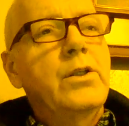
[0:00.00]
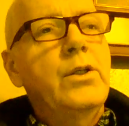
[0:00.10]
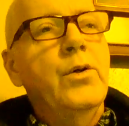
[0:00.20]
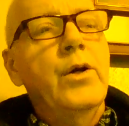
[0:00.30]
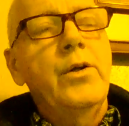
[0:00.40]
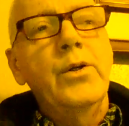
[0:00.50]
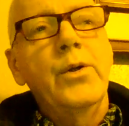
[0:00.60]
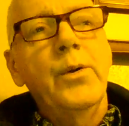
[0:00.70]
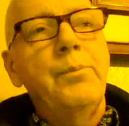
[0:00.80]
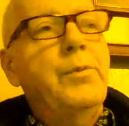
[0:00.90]

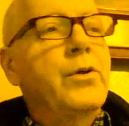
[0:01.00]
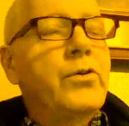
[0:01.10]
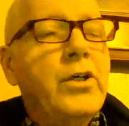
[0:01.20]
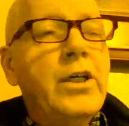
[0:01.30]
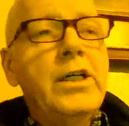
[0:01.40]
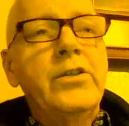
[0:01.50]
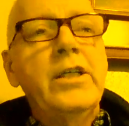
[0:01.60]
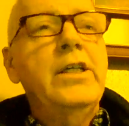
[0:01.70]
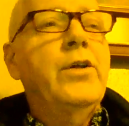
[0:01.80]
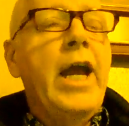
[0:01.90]
you're
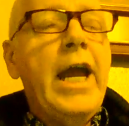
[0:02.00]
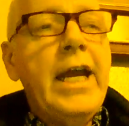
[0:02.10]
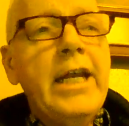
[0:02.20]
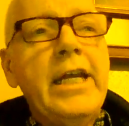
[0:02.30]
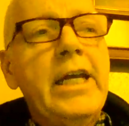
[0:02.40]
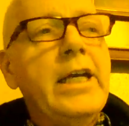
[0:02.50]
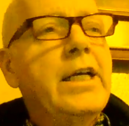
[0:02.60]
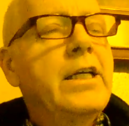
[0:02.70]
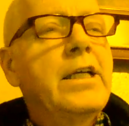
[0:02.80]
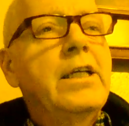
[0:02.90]
judging, you're
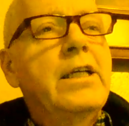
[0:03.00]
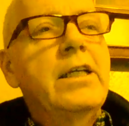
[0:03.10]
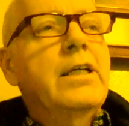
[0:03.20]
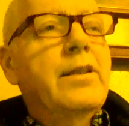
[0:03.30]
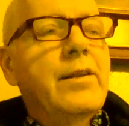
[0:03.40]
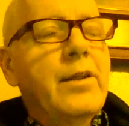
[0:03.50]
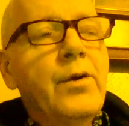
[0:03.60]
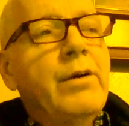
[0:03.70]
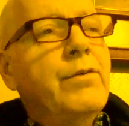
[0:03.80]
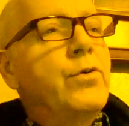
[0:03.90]
hating.
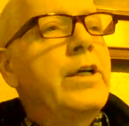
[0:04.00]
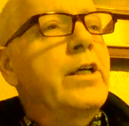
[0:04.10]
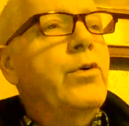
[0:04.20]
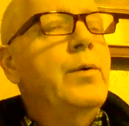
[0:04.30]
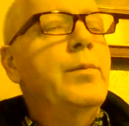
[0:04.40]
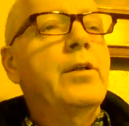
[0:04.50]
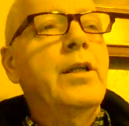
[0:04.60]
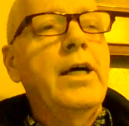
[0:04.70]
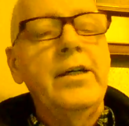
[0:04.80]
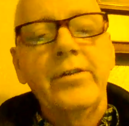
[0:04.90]
They're even trying to
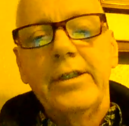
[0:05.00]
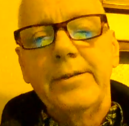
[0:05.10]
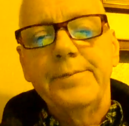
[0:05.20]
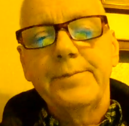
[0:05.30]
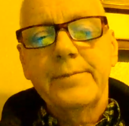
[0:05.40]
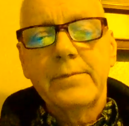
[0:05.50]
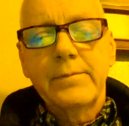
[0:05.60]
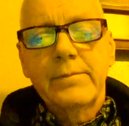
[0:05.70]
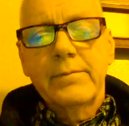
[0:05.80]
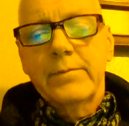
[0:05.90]
criminalize it.
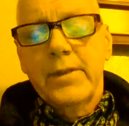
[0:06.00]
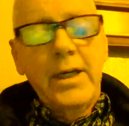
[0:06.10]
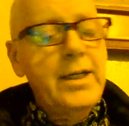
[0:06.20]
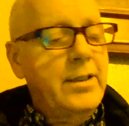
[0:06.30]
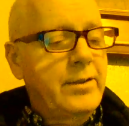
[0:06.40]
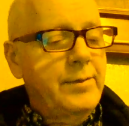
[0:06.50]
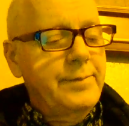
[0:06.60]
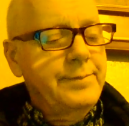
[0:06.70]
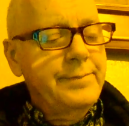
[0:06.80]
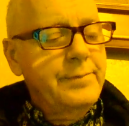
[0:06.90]
Guys,
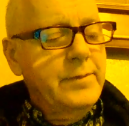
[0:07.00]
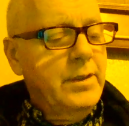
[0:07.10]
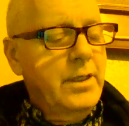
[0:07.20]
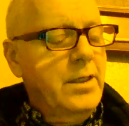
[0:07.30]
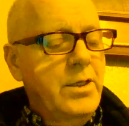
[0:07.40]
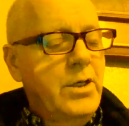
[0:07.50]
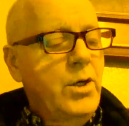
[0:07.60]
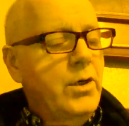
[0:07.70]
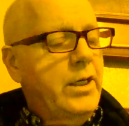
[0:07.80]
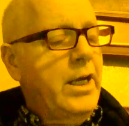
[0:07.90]
you can
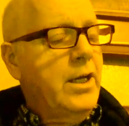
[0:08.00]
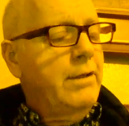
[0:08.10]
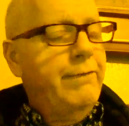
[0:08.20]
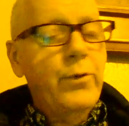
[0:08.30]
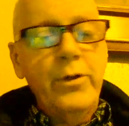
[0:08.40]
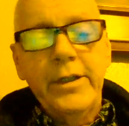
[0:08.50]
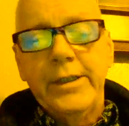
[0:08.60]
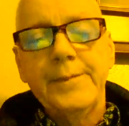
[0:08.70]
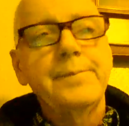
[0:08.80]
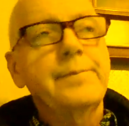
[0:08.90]
go to
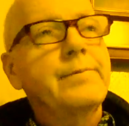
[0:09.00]
California